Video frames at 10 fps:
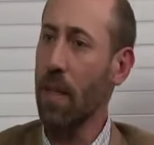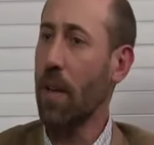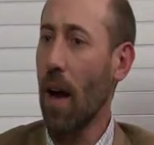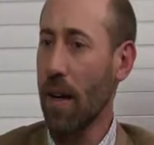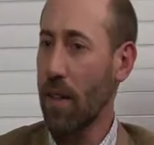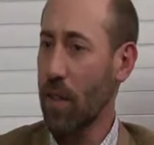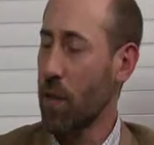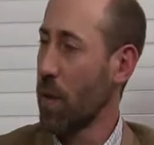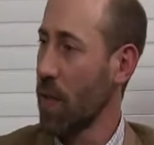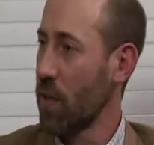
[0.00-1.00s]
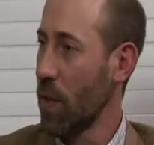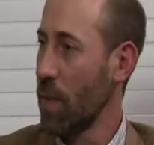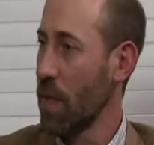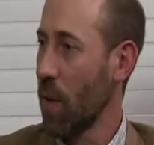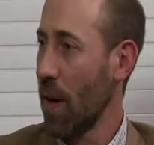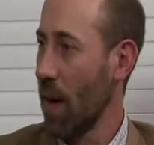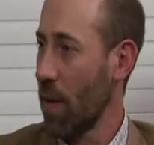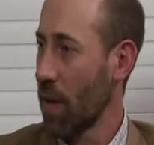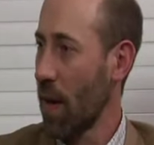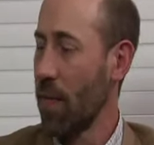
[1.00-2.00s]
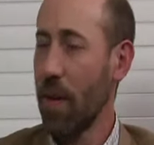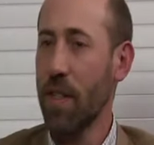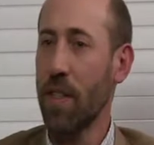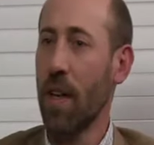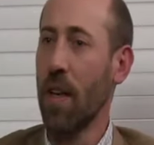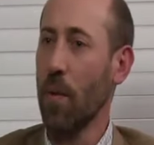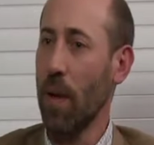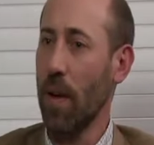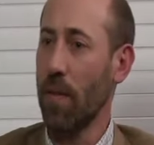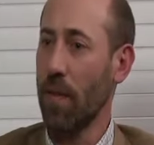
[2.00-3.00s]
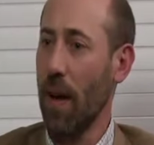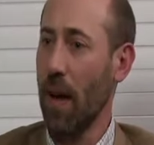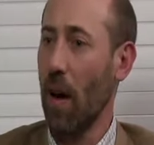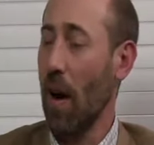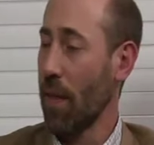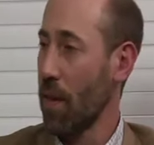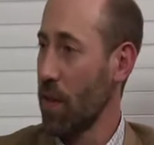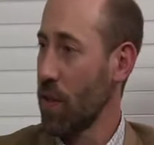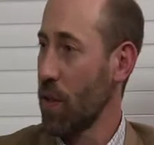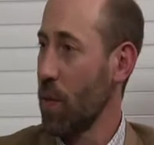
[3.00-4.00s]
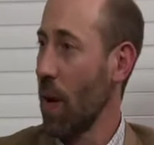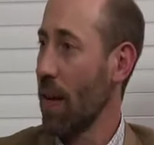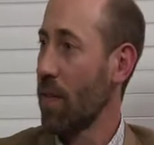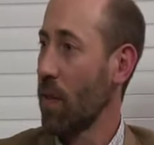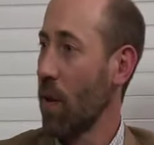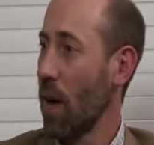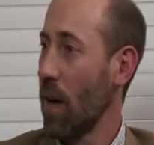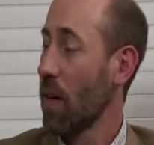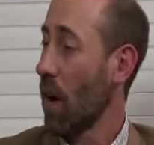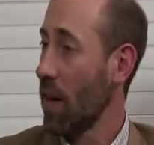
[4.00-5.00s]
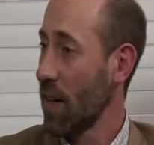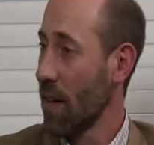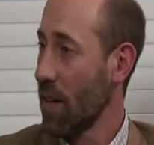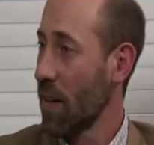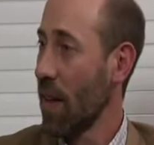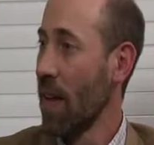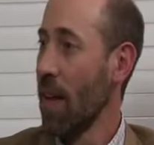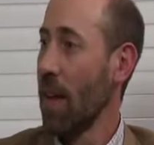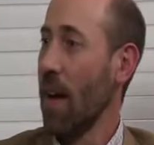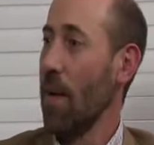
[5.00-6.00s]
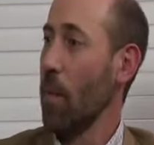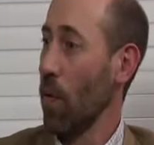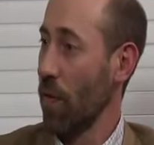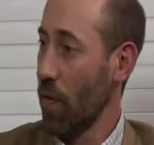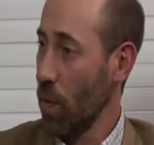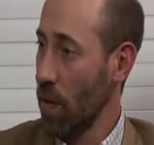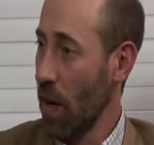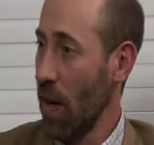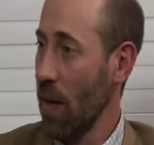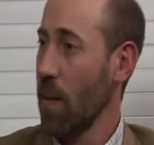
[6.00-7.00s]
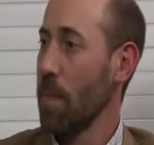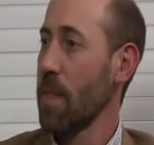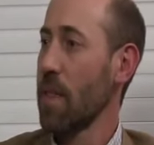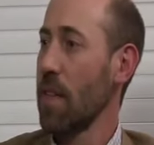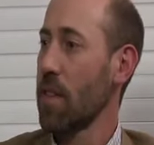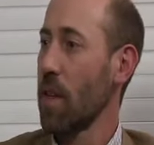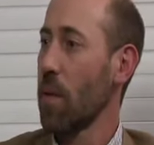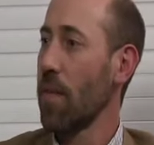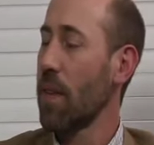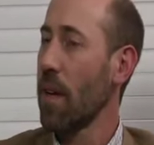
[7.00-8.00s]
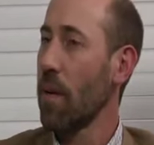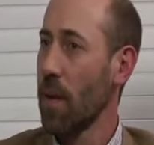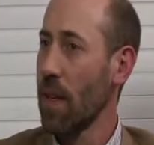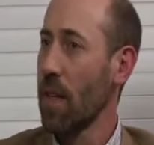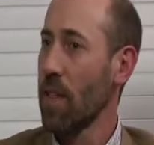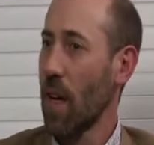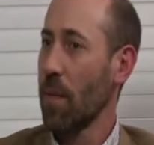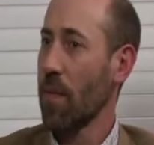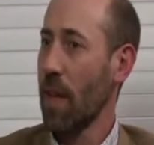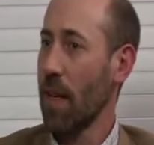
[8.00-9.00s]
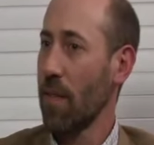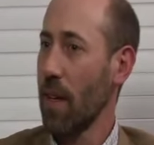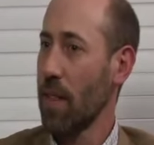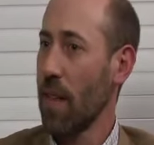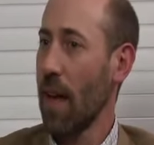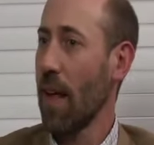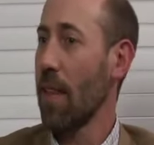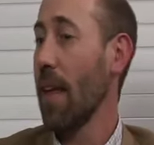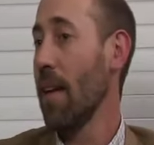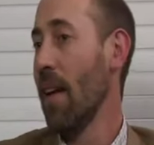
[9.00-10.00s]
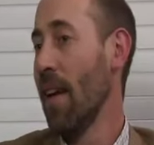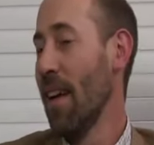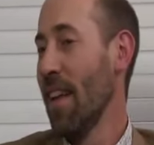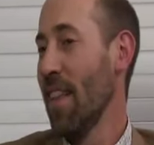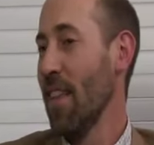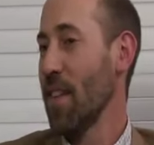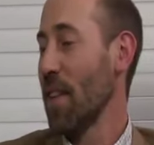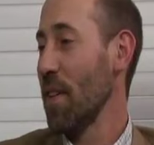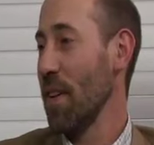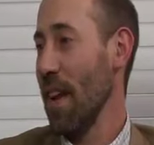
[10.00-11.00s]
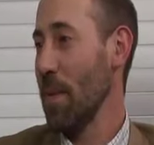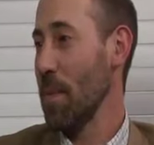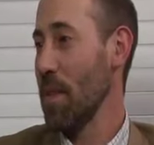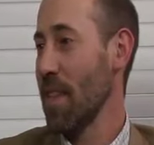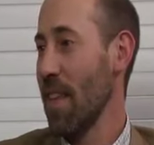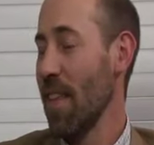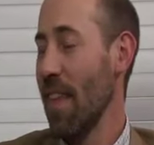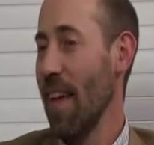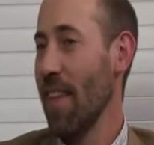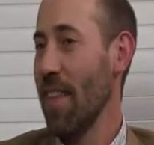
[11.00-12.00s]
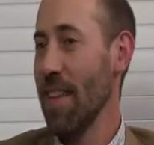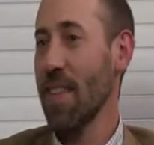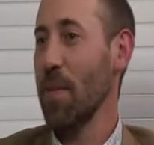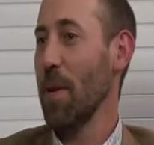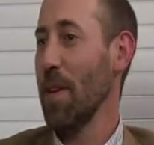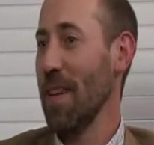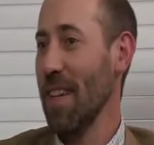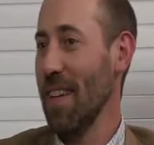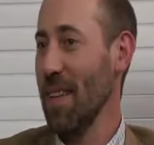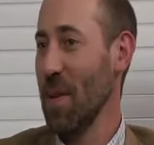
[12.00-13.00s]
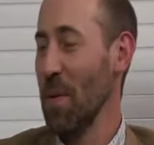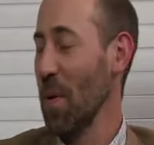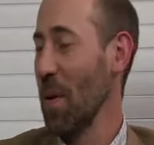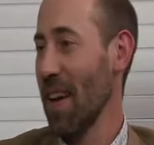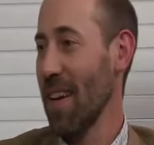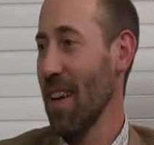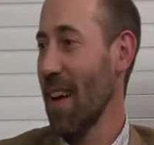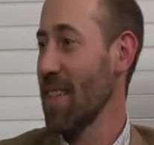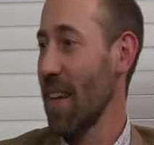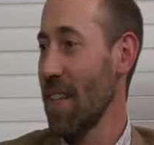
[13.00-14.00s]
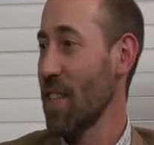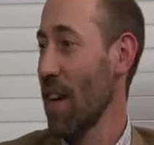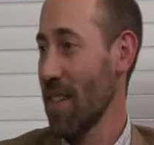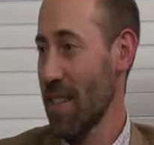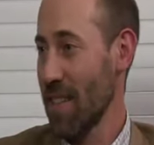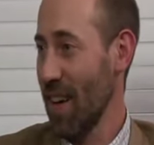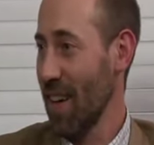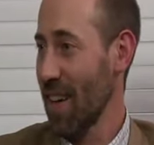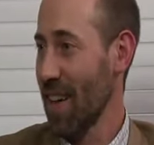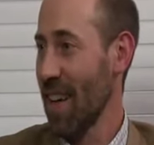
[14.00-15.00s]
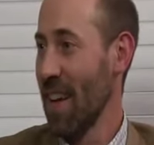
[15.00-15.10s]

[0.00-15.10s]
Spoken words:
doctors who contribute to our health coverage. We have authors who write for our gardening or food columns. And so we've done a really good job of taking advantage of that. And then there's other names that this community will recognize, like Chuck Stark,